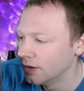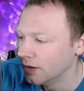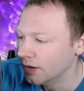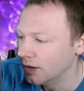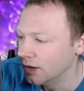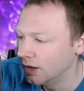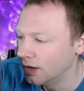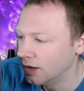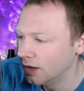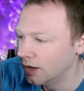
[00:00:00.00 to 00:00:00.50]

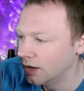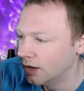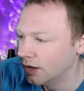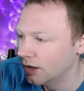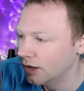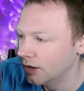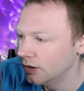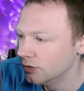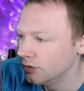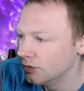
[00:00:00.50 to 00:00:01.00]

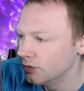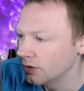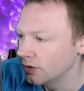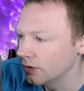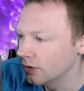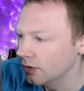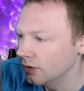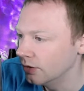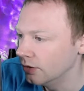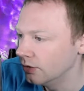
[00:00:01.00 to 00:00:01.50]
Who's
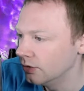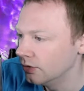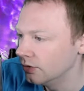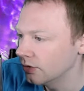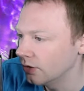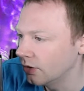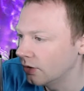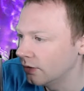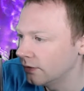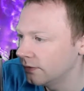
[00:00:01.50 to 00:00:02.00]

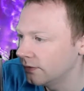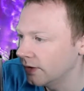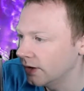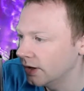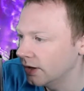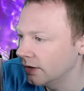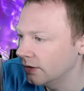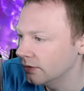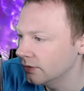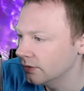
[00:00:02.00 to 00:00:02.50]
off?
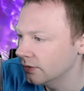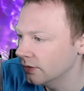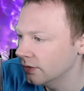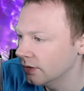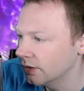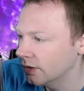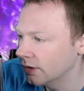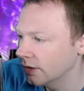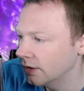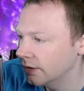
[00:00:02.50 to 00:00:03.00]
And
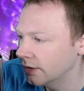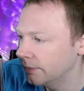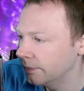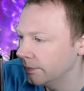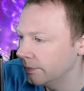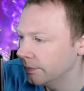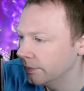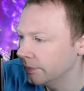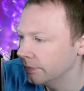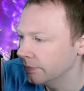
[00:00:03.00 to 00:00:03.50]

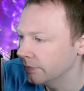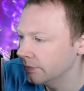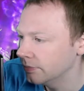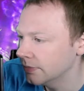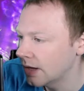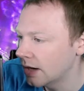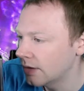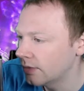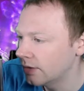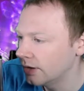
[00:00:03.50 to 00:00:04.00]

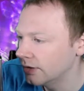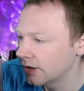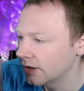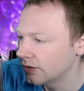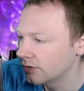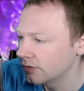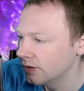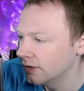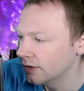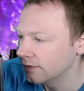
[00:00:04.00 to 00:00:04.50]
no worries,
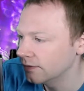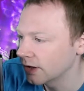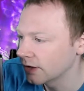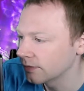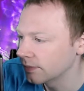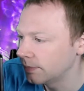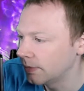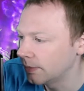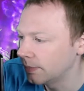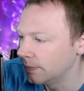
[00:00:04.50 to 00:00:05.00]
Andrew Luke. Thanks
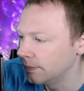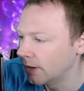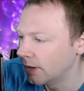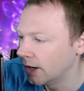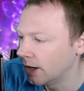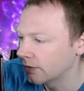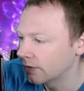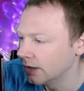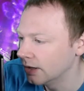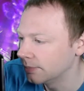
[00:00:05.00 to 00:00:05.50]
for popping by.
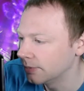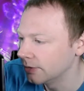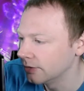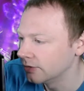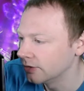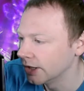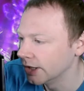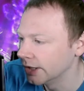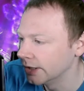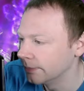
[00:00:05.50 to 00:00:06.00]
I greatly
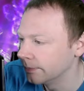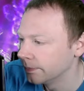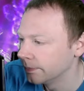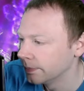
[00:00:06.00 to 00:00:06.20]
appreciate it.